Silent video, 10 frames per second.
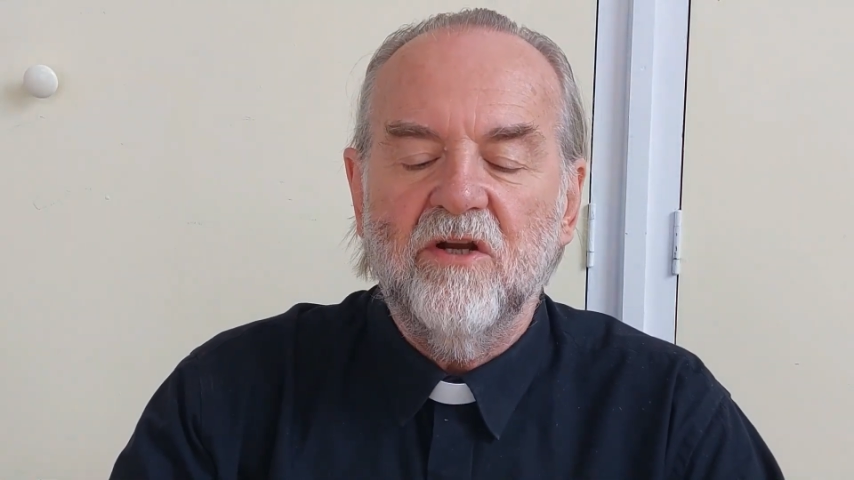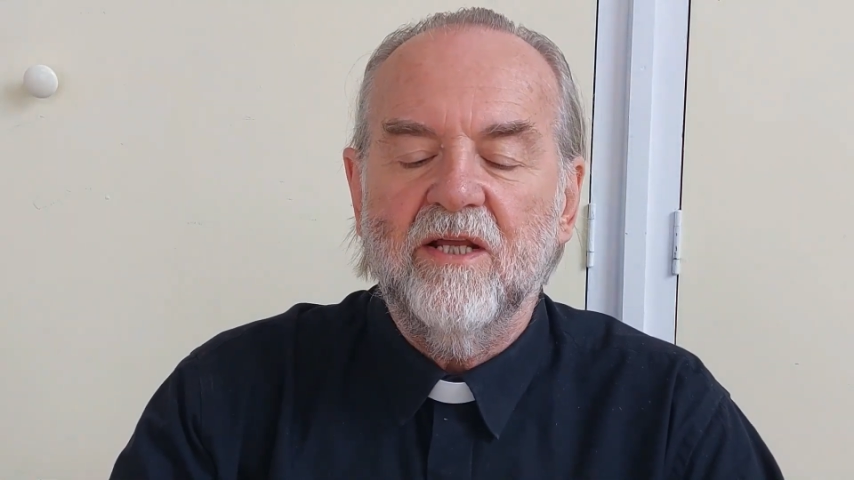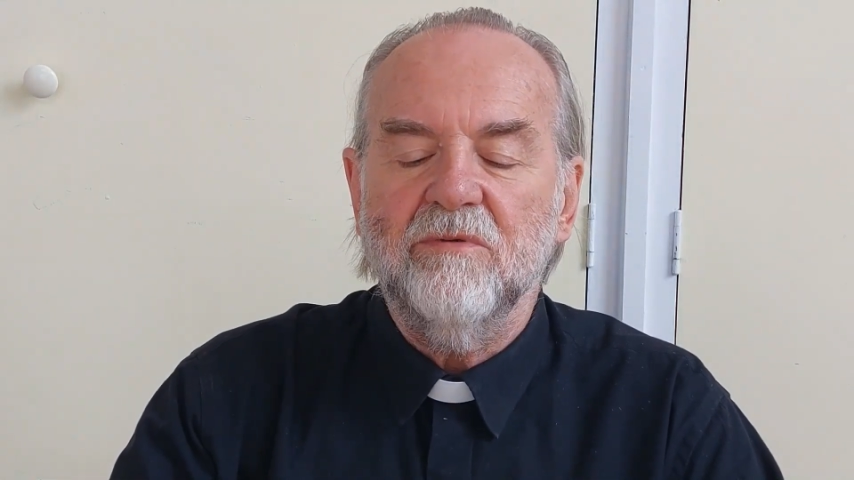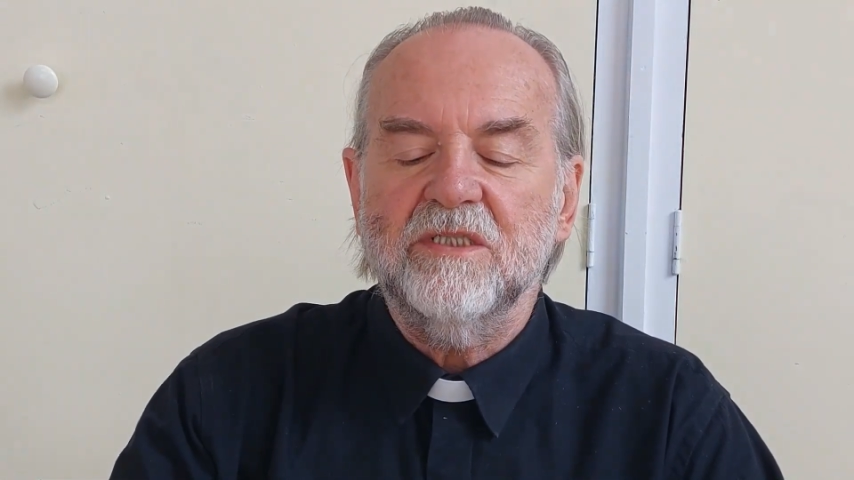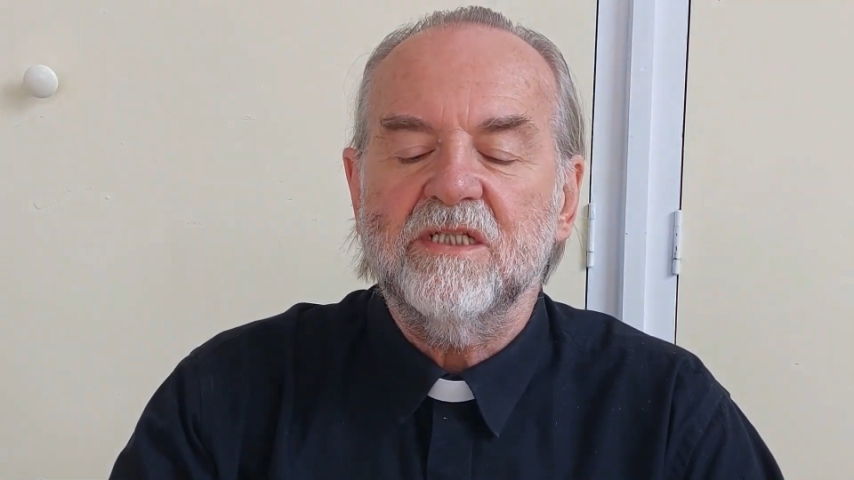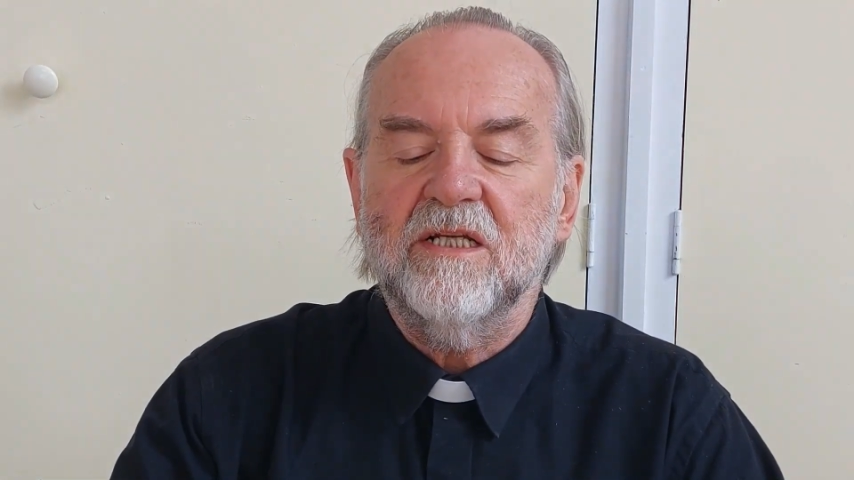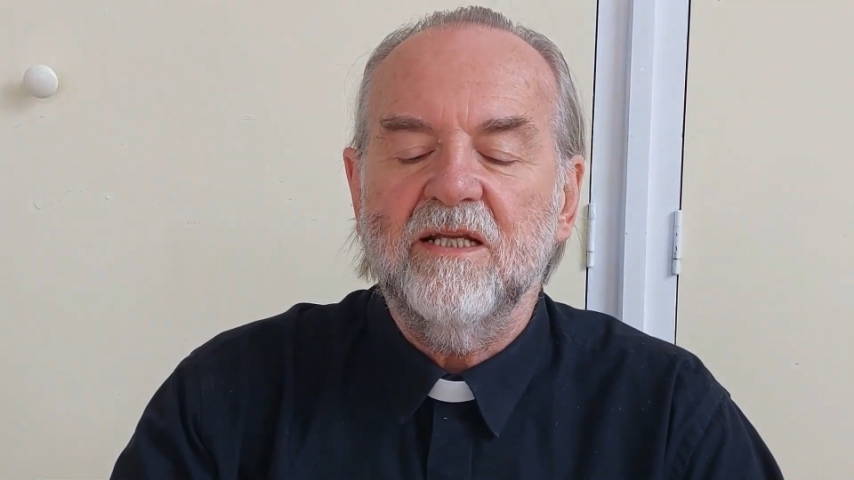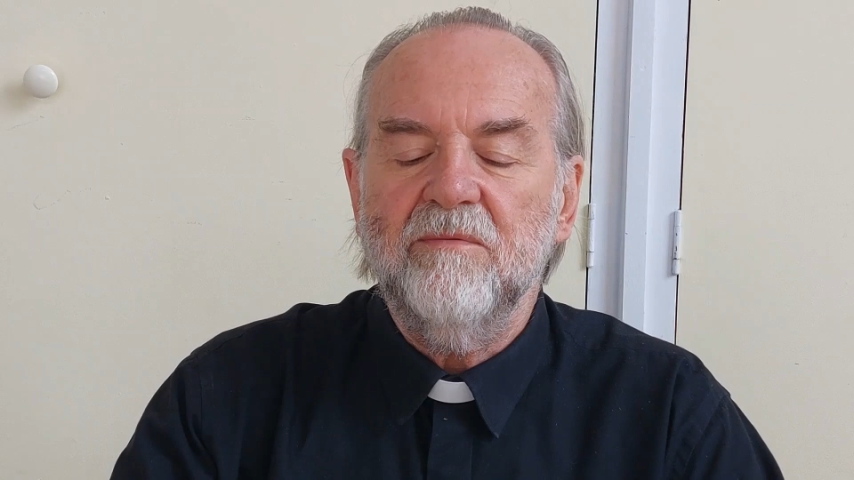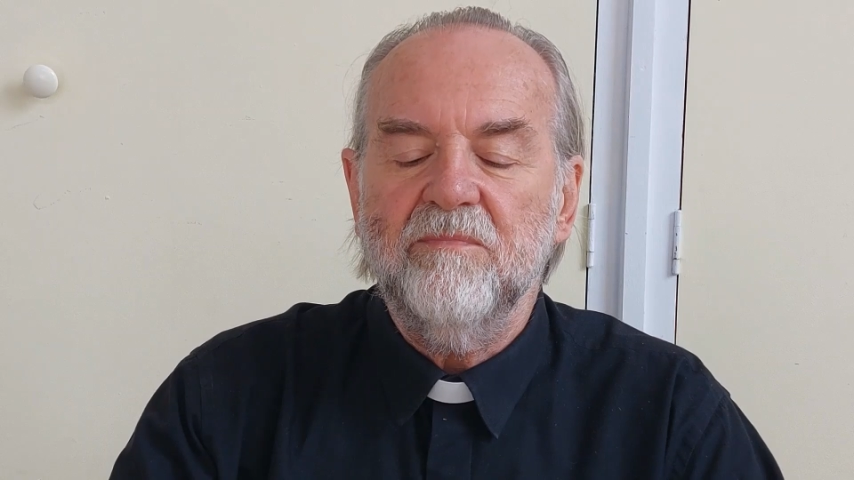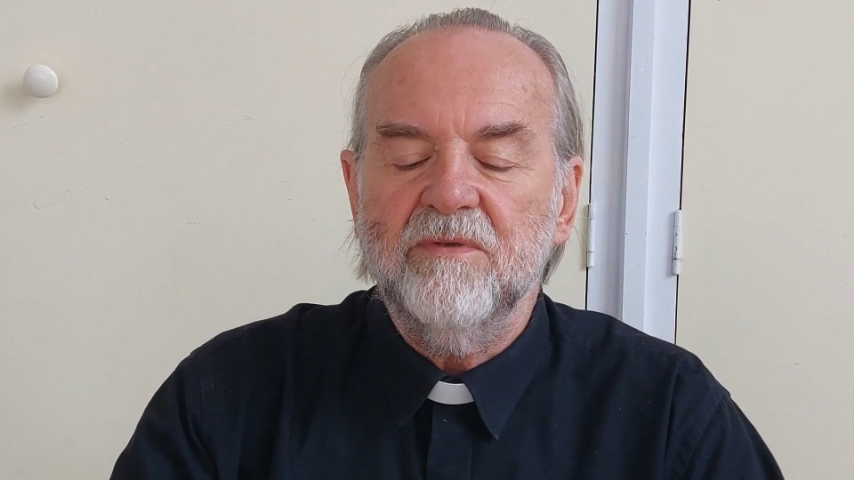or I will
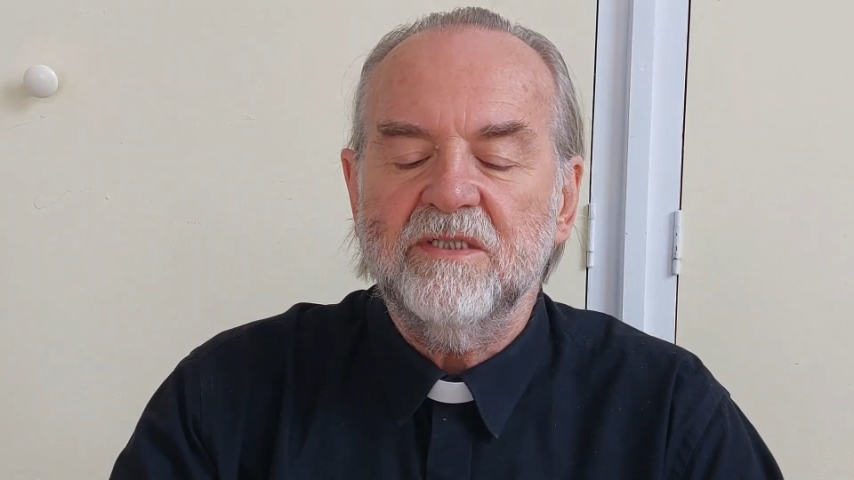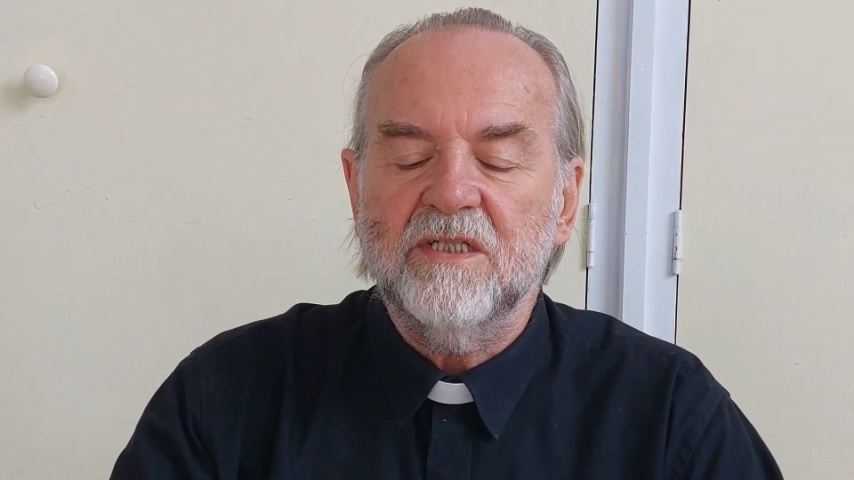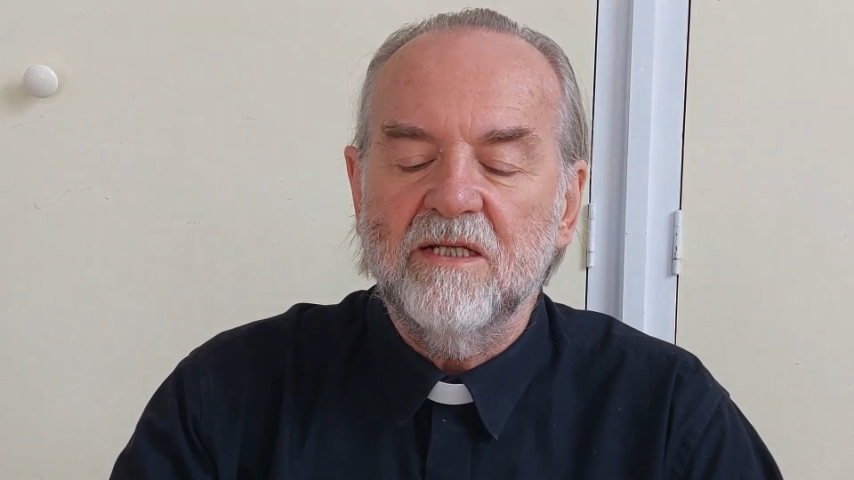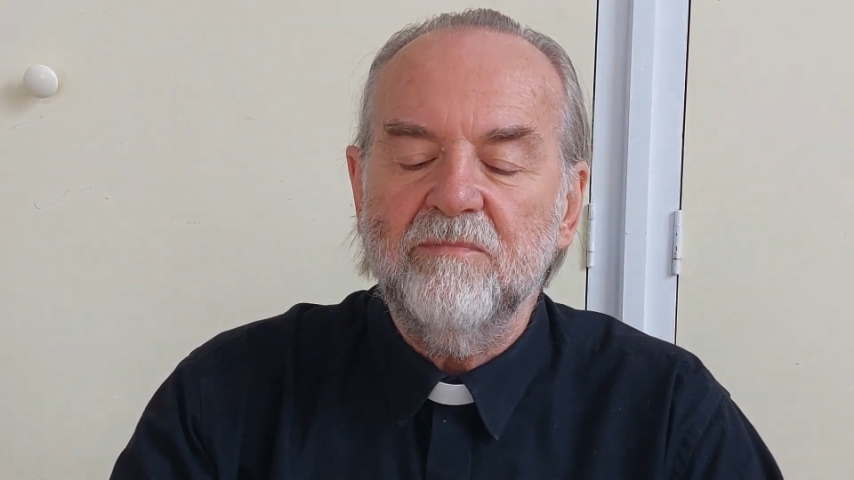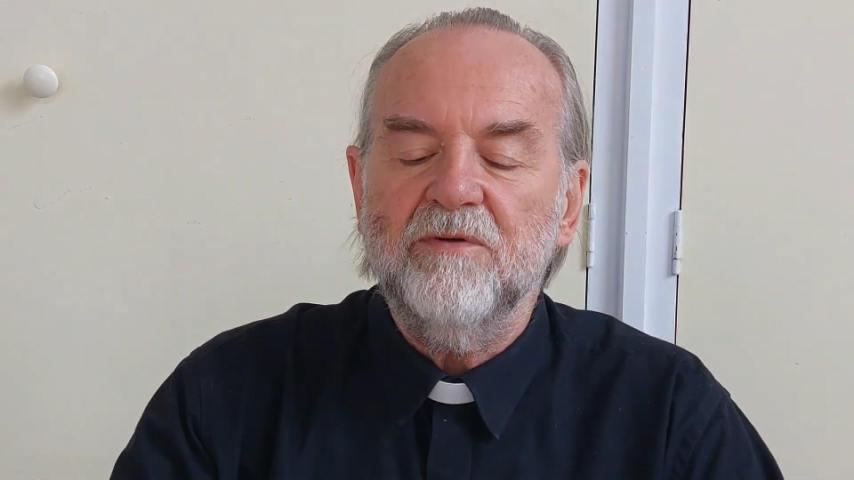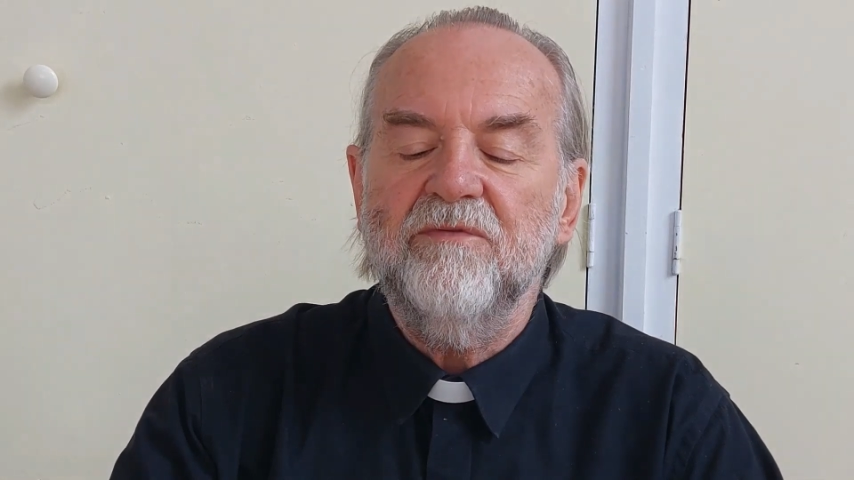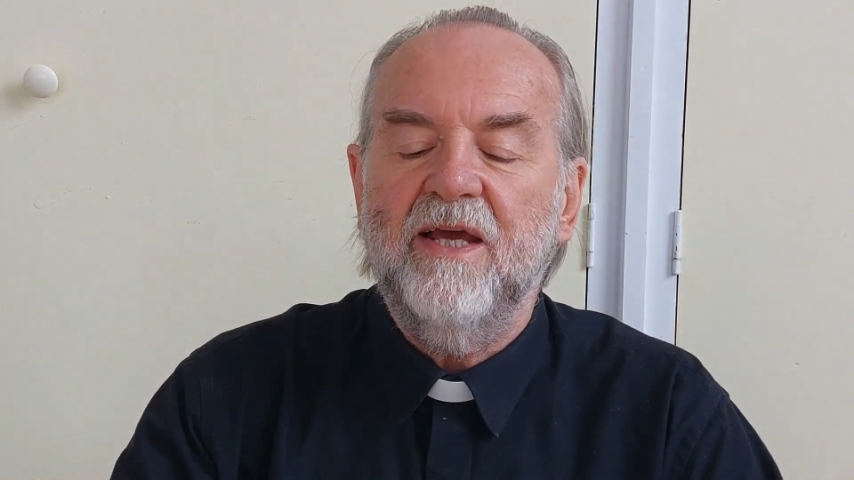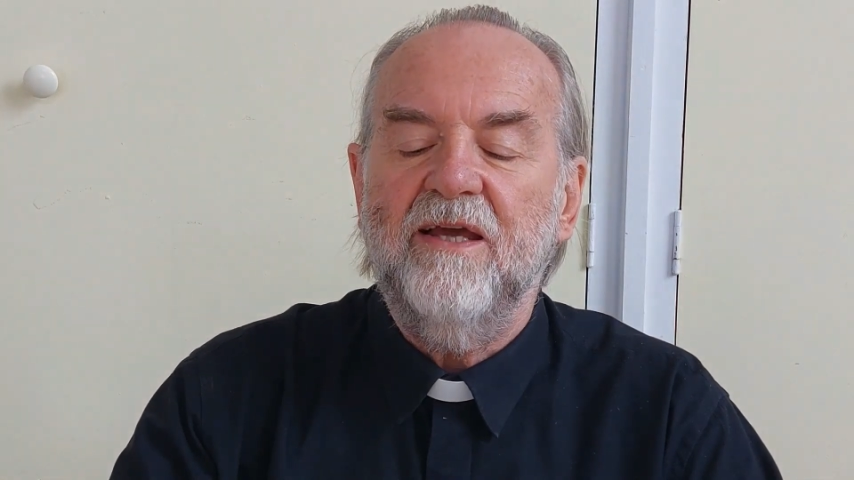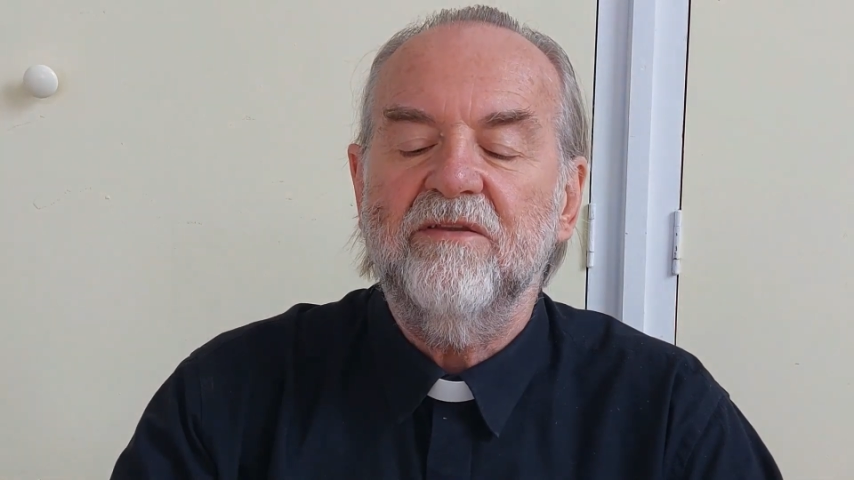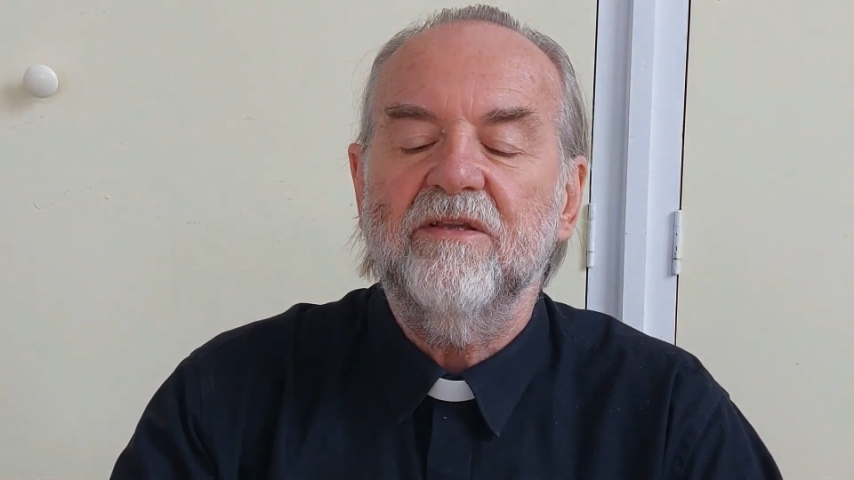sleep the sleep of
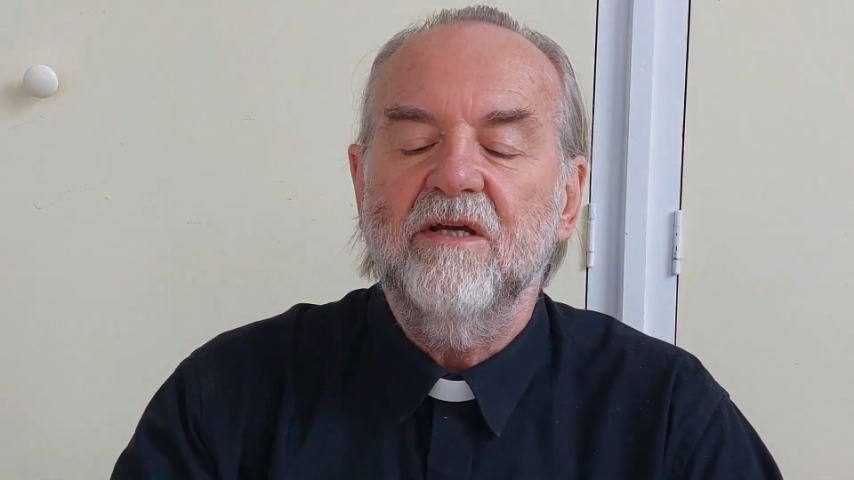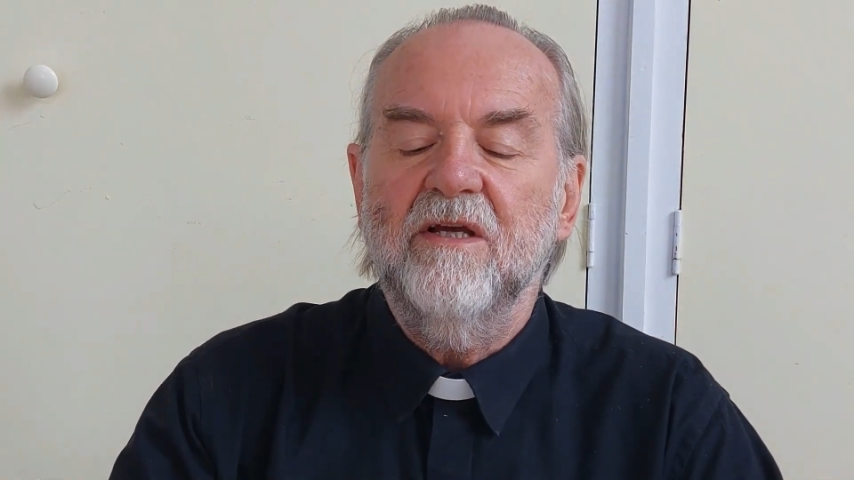death.